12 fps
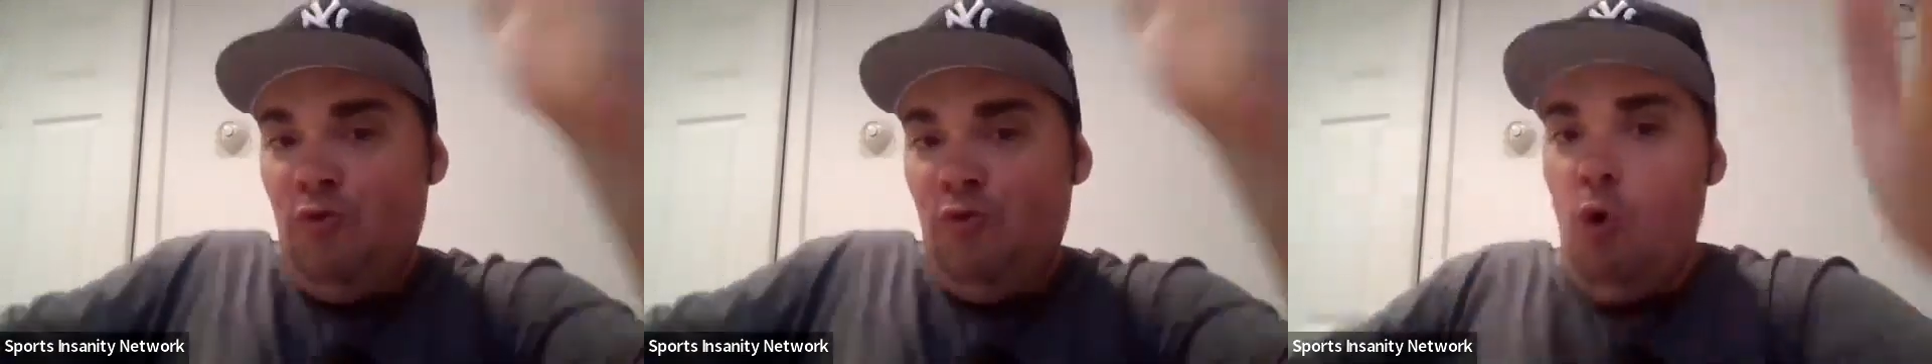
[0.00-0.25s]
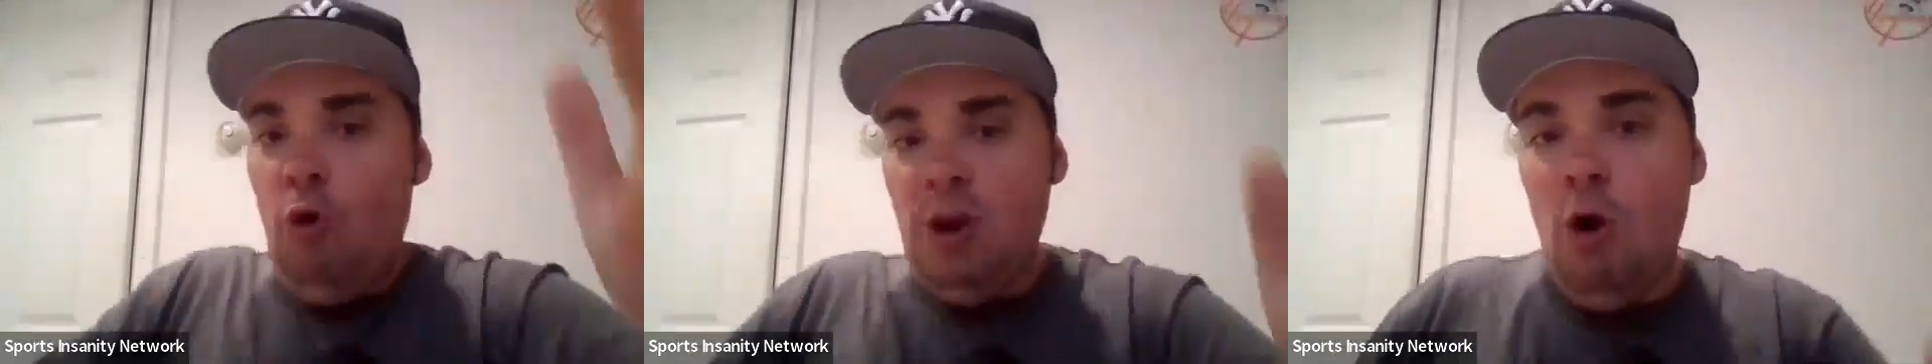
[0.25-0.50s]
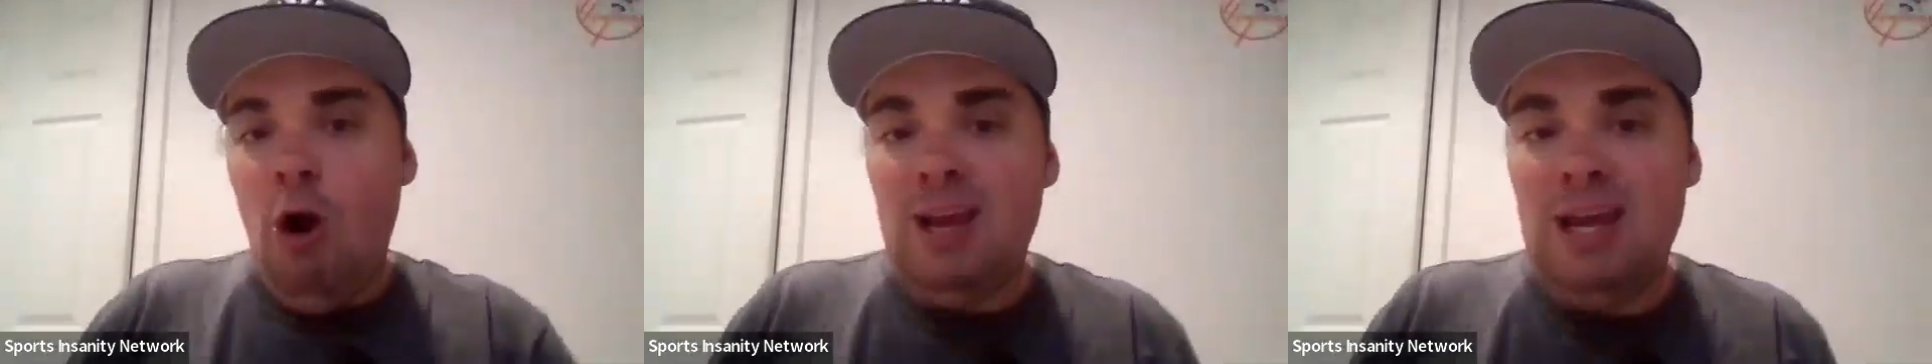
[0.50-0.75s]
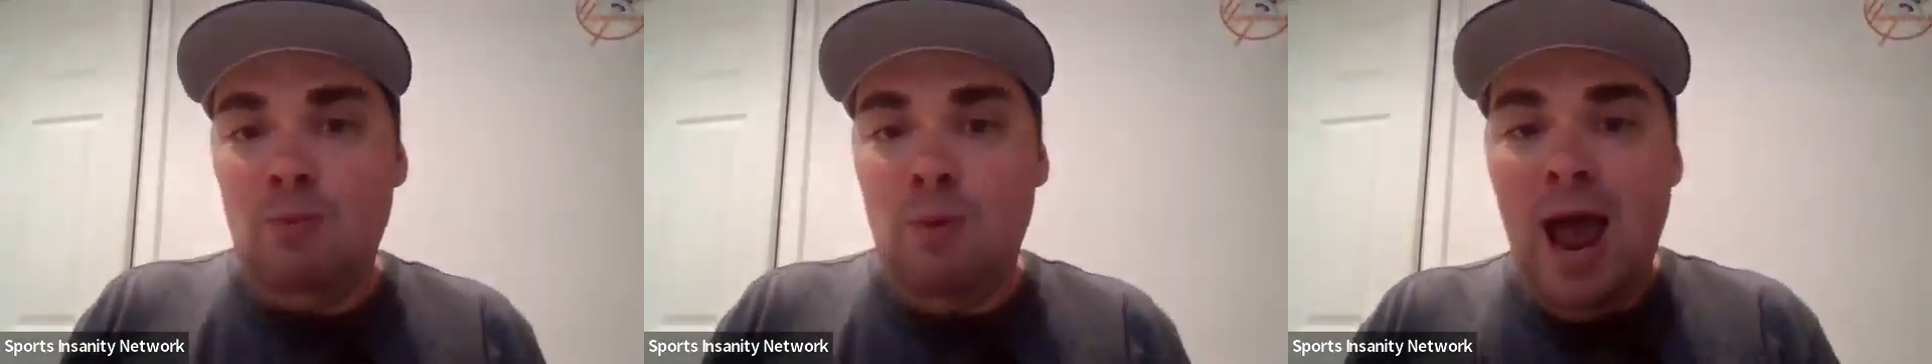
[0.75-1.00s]
4
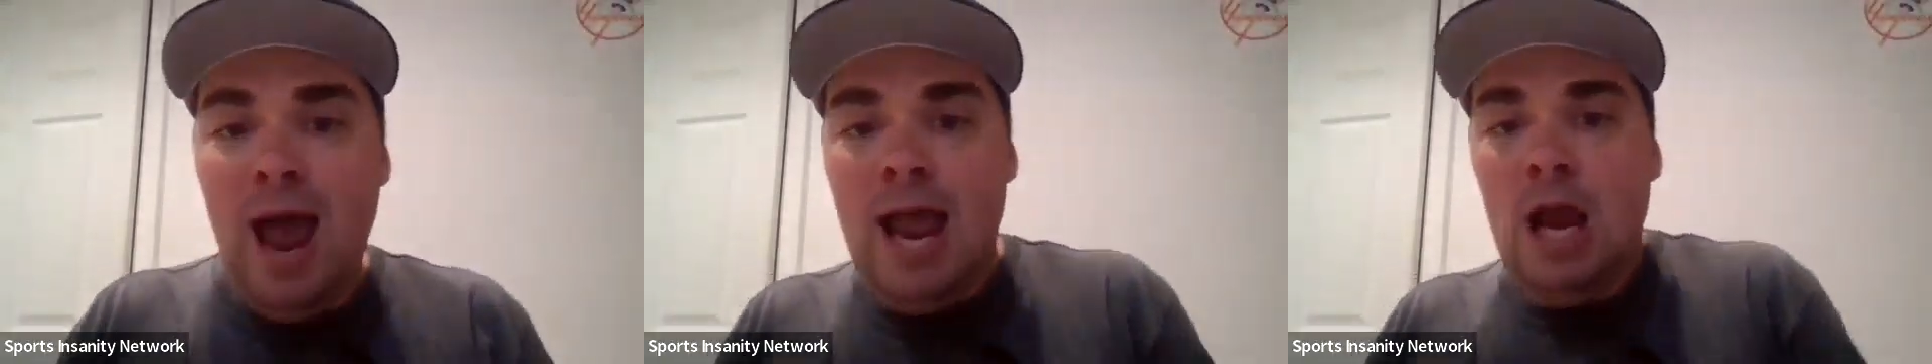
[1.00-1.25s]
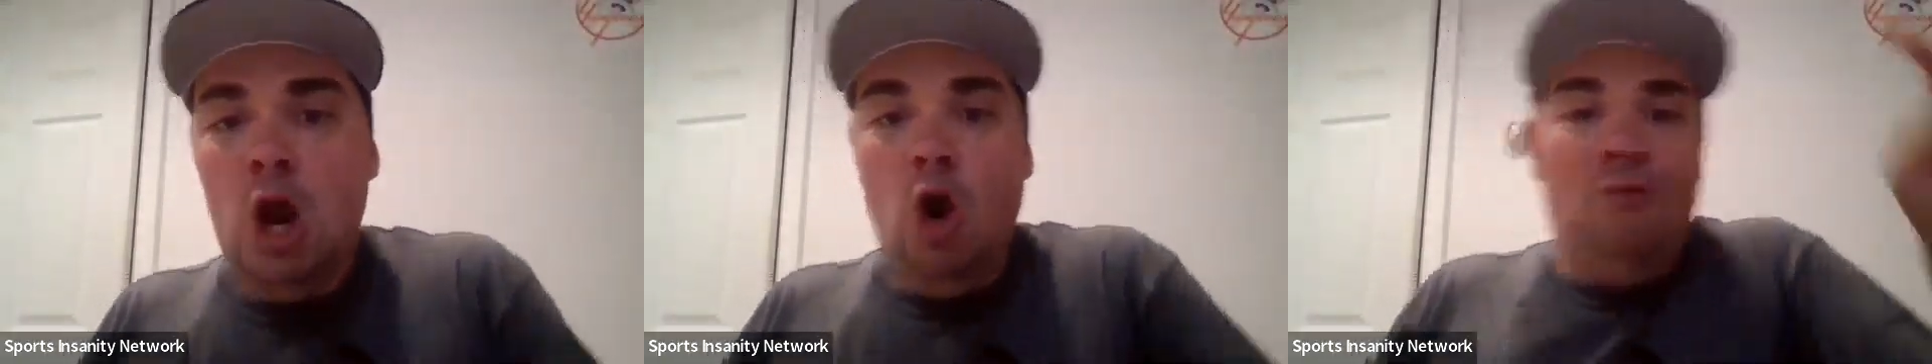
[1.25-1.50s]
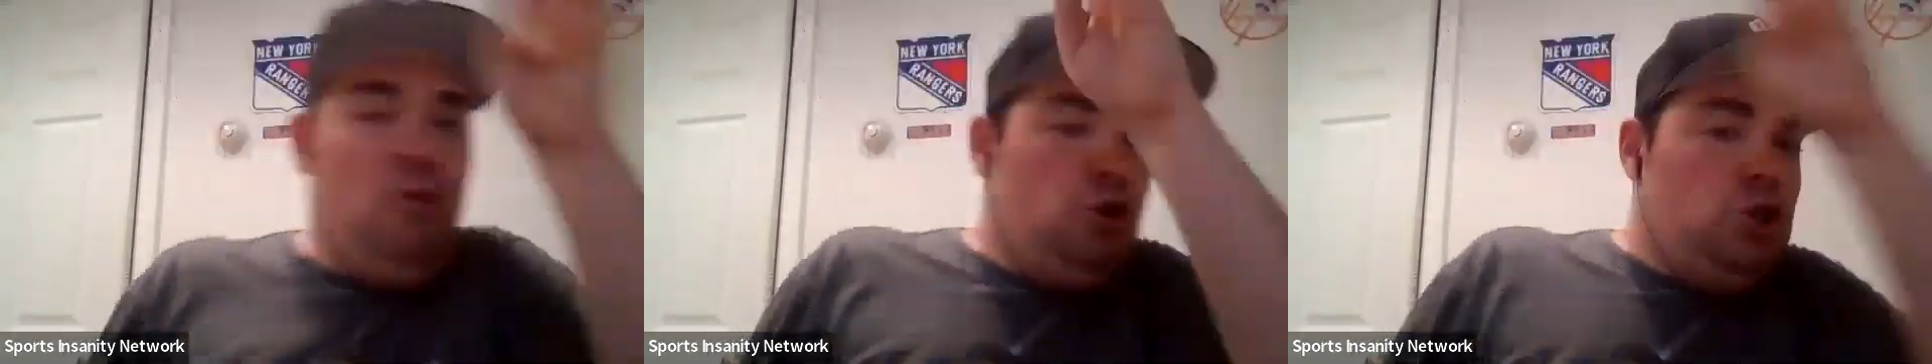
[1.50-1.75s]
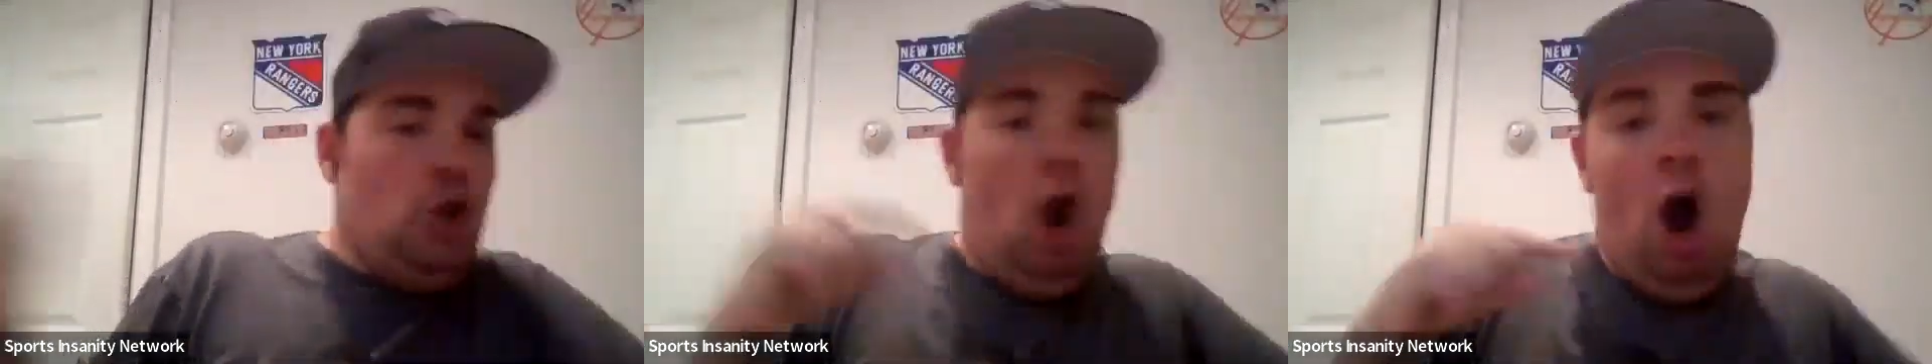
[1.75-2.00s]
Yawkey Way versus